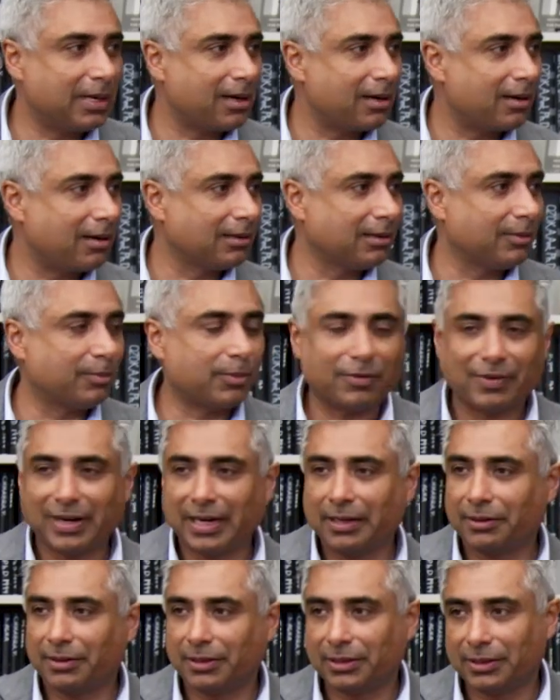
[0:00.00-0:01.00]
got all the
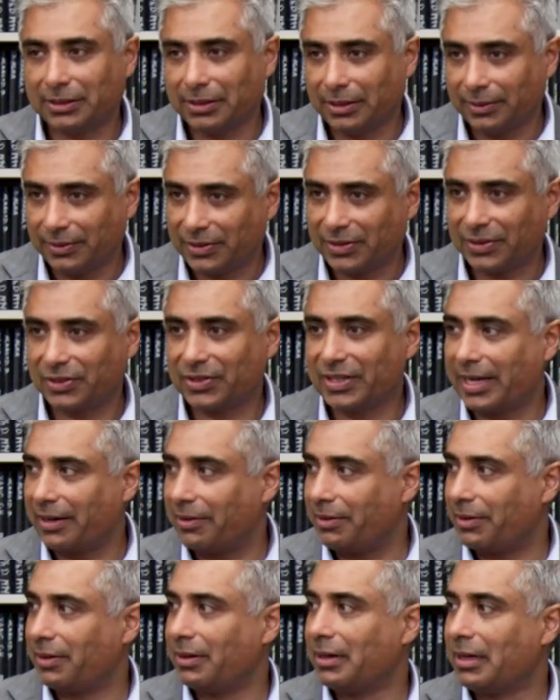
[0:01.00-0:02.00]
providers, so it's a
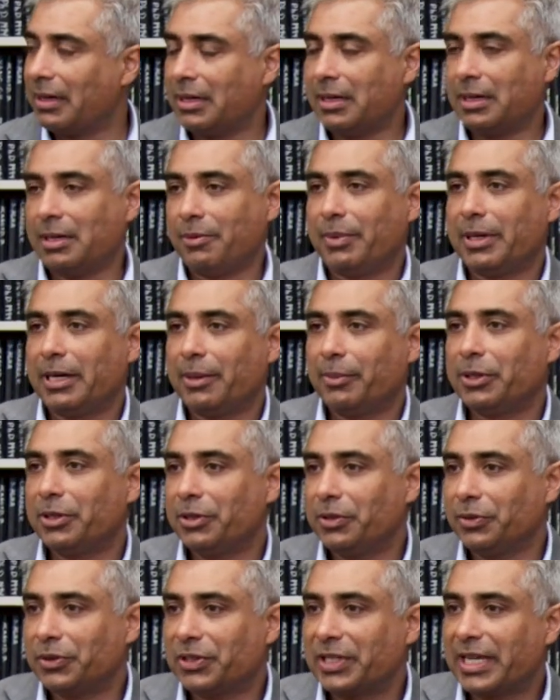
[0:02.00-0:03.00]
standard. We're able to
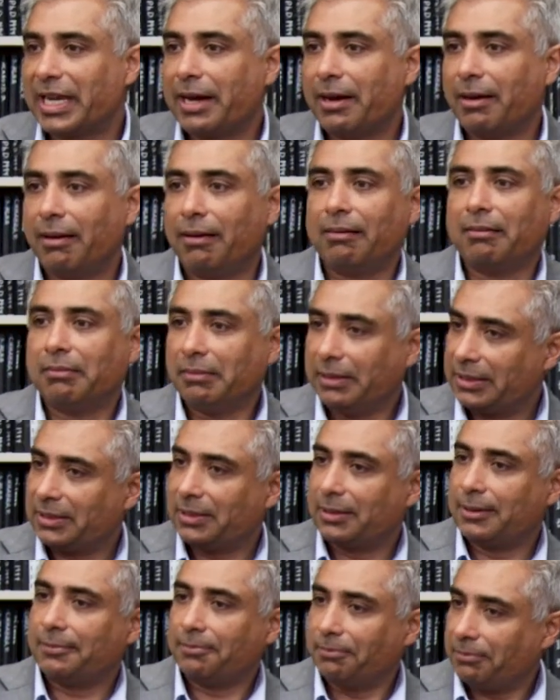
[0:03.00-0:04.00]
do scale.
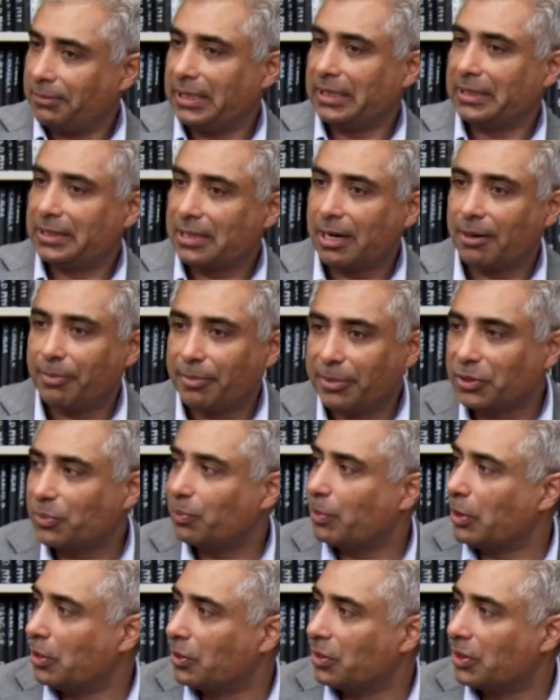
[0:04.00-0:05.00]
It's not
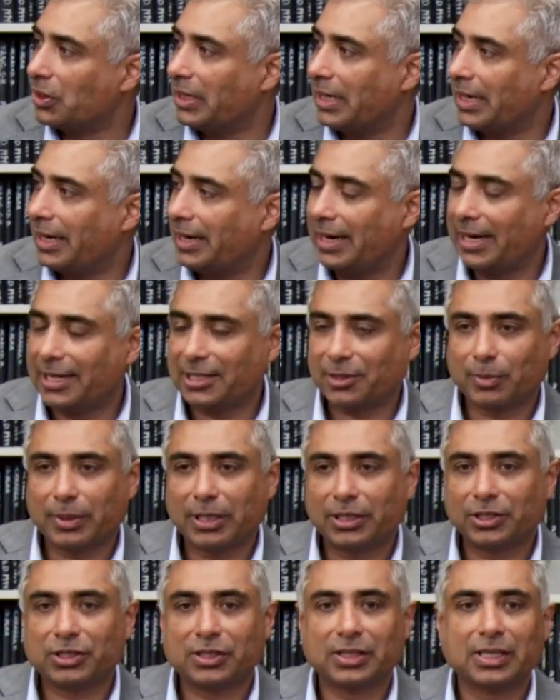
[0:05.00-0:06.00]
bespoke as
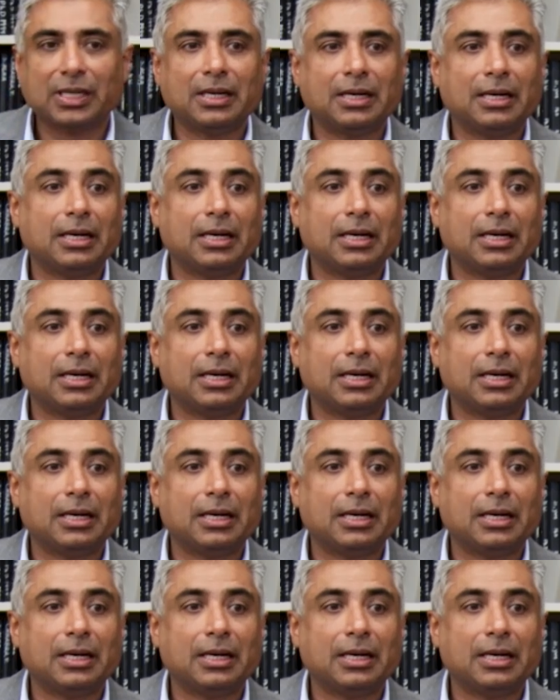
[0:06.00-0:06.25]
much.